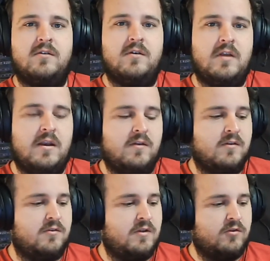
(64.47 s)
in
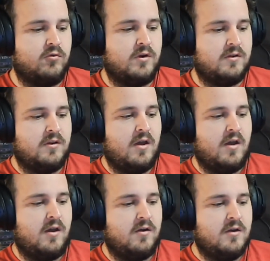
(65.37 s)
this district.
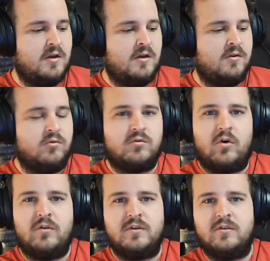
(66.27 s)
It was
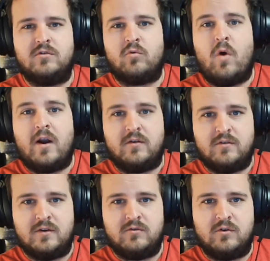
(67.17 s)
called like the squatters
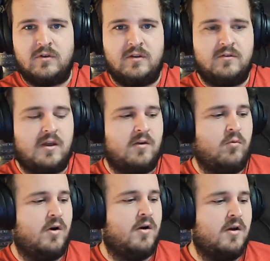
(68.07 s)
district, he said,
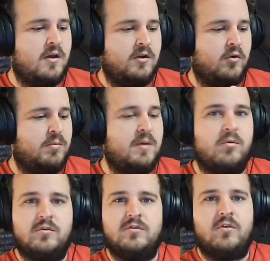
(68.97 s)
where
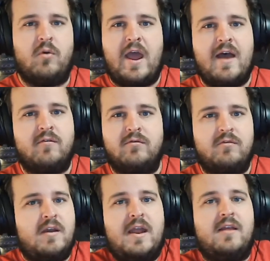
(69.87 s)
people just don't have
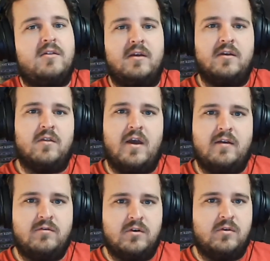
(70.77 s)
anything in
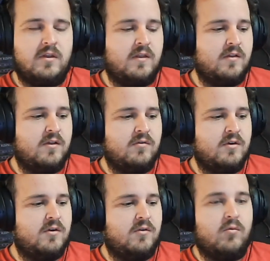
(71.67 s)
life. They live
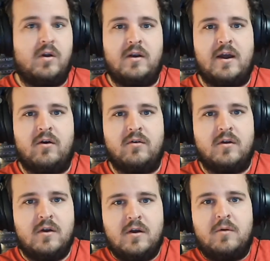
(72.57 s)
in rundown
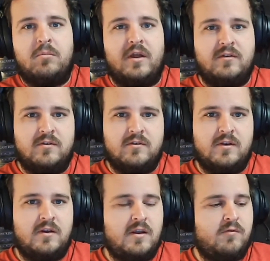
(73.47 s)
places.
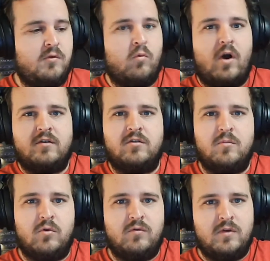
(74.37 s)
If you watch the
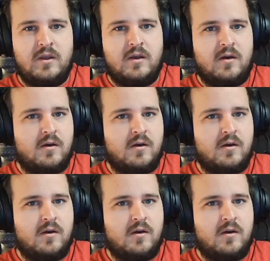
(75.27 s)
movie